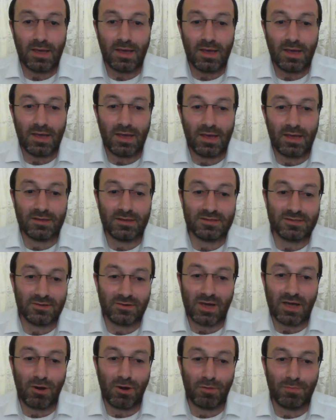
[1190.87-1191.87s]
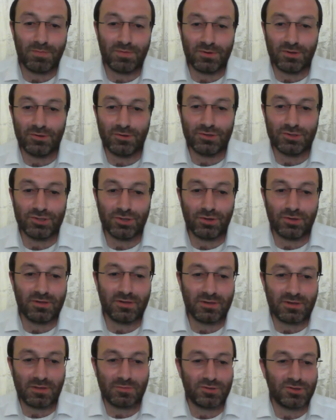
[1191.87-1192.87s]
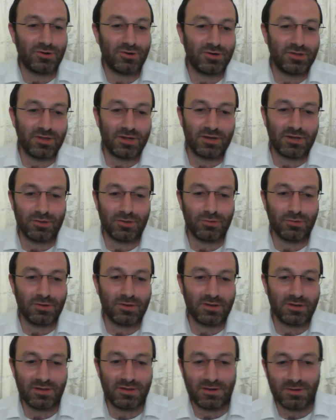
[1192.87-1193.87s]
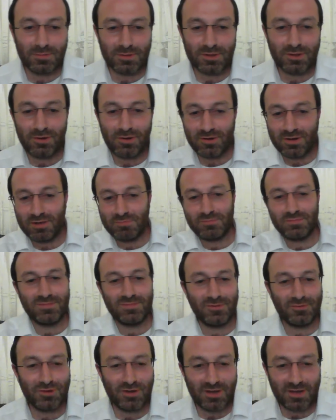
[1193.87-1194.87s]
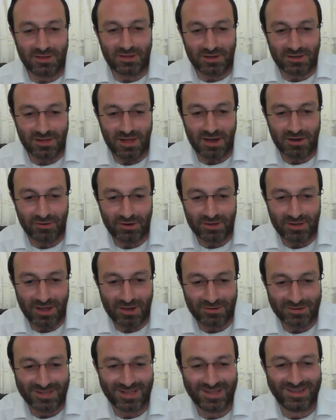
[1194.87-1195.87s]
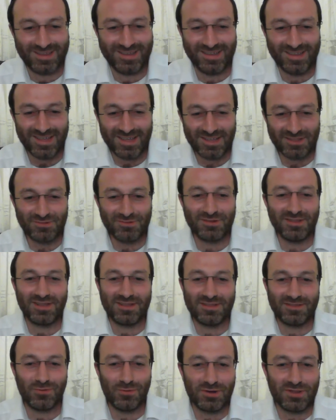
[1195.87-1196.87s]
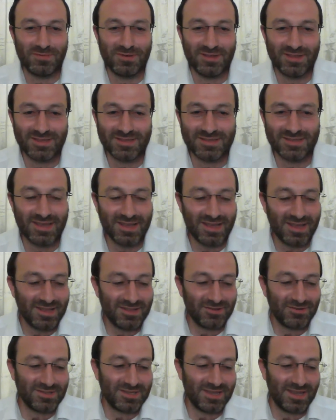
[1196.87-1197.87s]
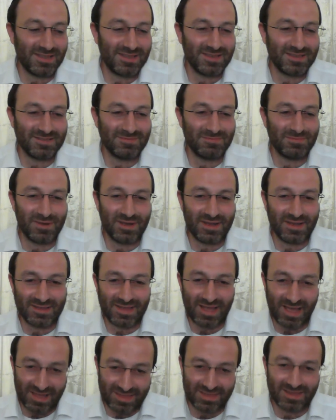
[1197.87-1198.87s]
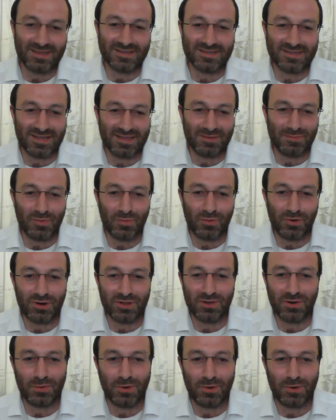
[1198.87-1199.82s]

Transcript: And so I hope you enjoyed it. I'm sorry that it took a little bit long. I'm looking at the clock right now. It took like 20 minutes to say this, but I think it's going to be worth your